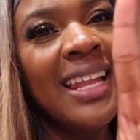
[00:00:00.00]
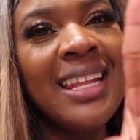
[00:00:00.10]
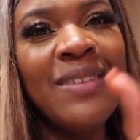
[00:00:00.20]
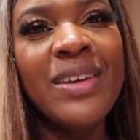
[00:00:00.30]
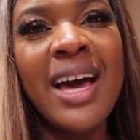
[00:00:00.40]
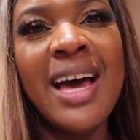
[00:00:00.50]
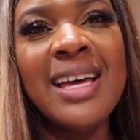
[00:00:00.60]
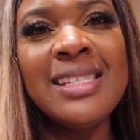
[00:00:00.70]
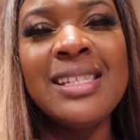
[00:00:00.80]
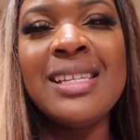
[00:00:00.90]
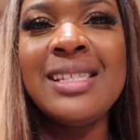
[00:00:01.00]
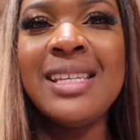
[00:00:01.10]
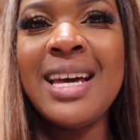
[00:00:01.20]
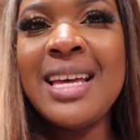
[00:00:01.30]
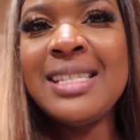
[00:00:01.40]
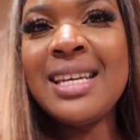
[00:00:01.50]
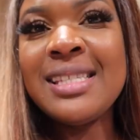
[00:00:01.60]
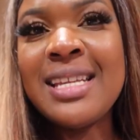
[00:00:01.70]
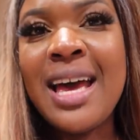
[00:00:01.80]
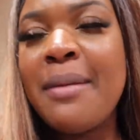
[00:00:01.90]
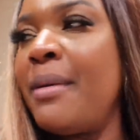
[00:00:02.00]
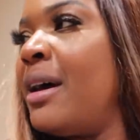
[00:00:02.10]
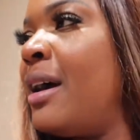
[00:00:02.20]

love you guys. See you guys next time.